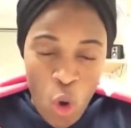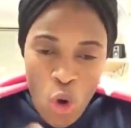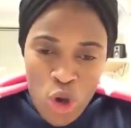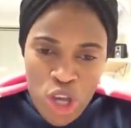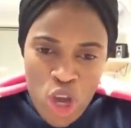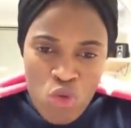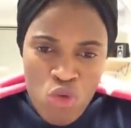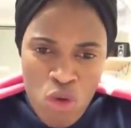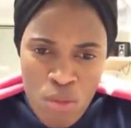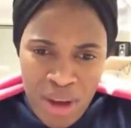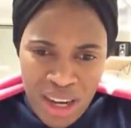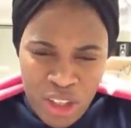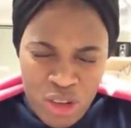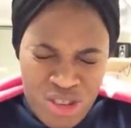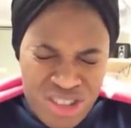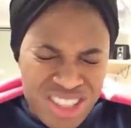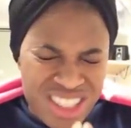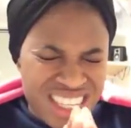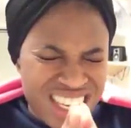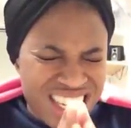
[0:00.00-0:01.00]
Oh, your
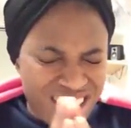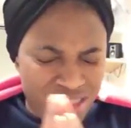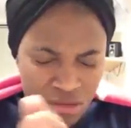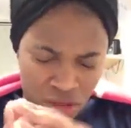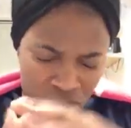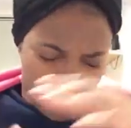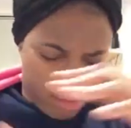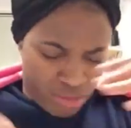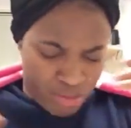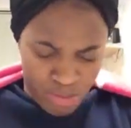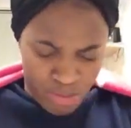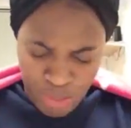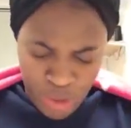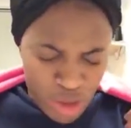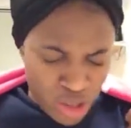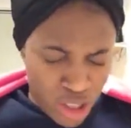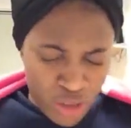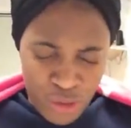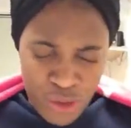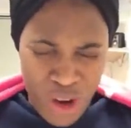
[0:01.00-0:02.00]
woman, you see,
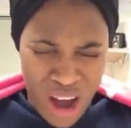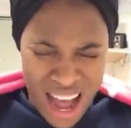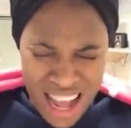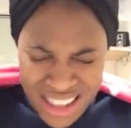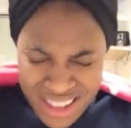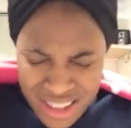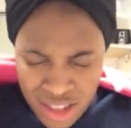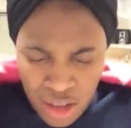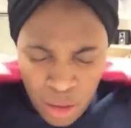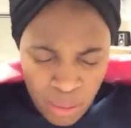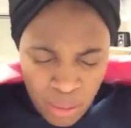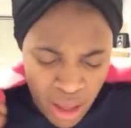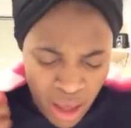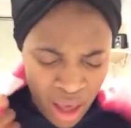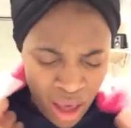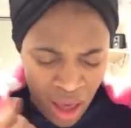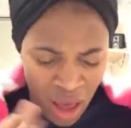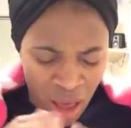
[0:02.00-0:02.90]
beautiful, handsome.